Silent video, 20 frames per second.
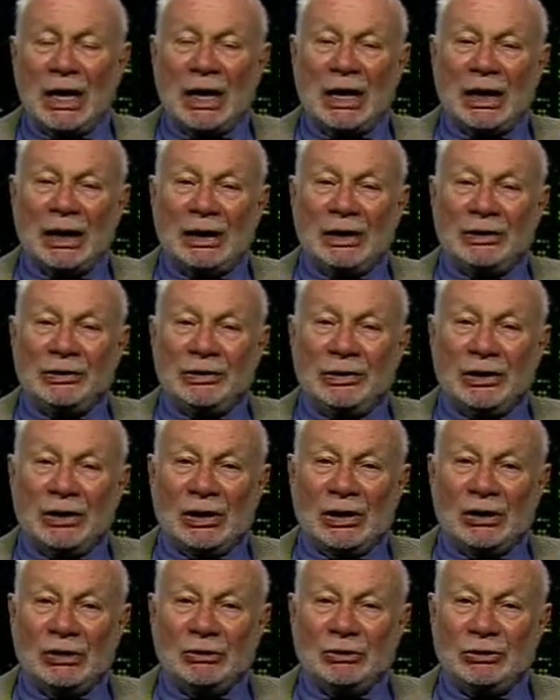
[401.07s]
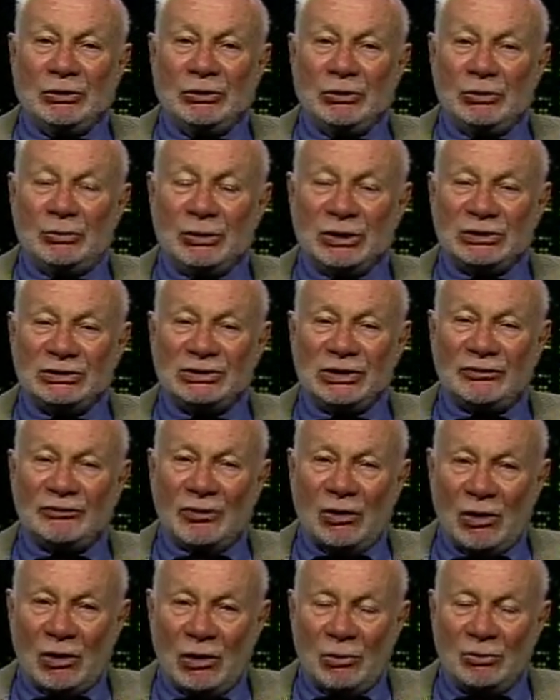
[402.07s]
And uh, humans have
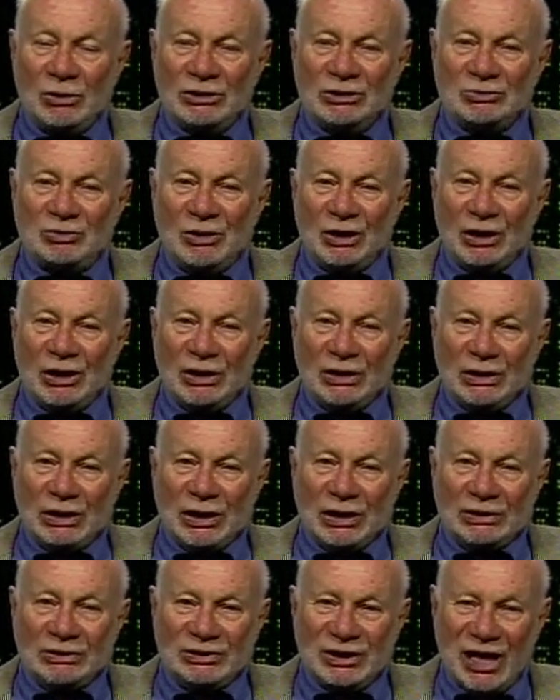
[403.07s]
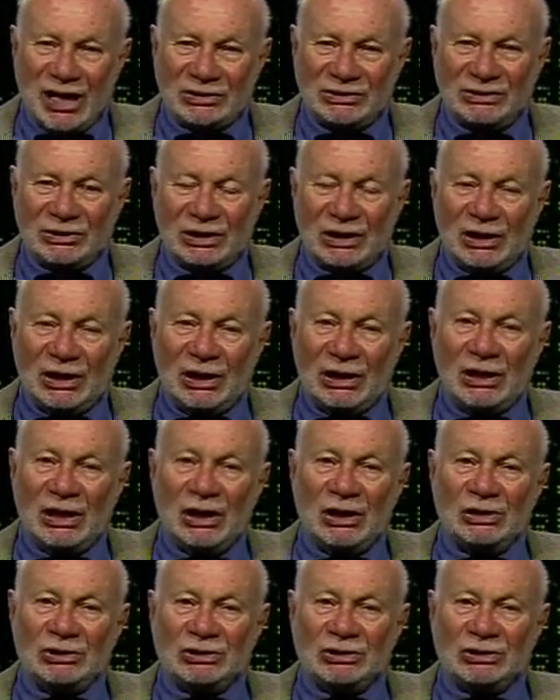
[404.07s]
always been intensely